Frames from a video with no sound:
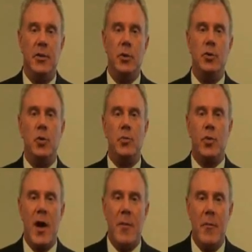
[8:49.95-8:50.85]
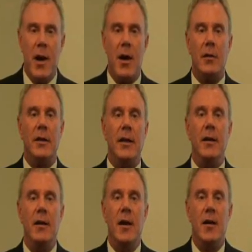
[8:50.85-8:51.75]
due to
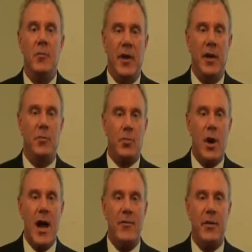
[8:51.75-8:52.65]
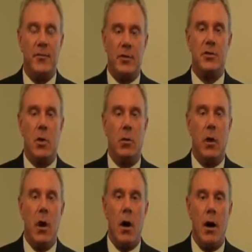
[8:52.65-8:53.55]
primarily being private for so
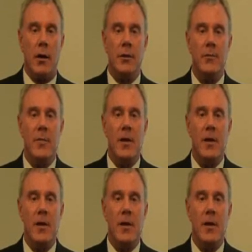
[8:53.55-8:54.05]
long